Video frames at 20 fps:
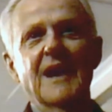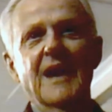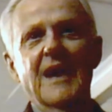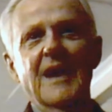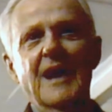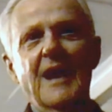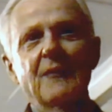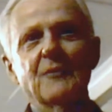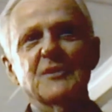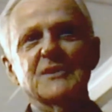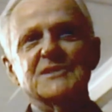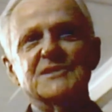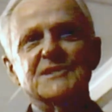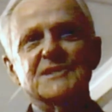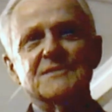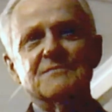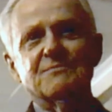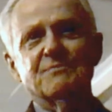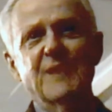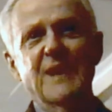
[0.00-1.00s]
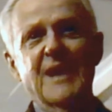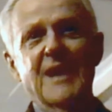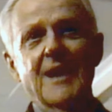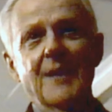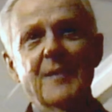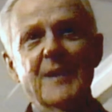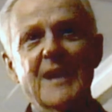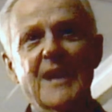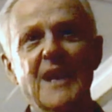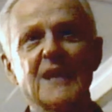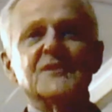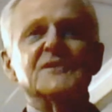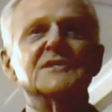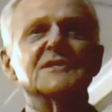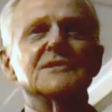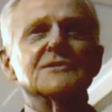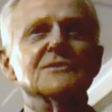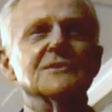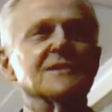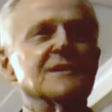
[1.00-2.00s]
and I would be coming out the
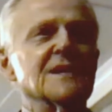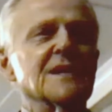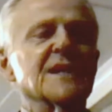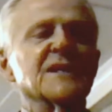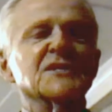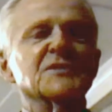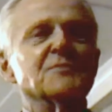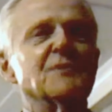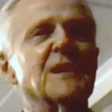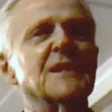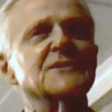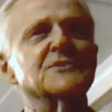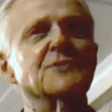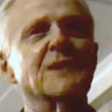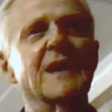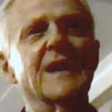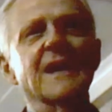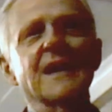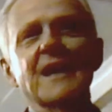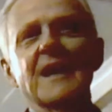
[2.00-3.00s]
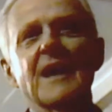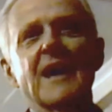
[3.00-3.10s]
Schuylkill Expressway,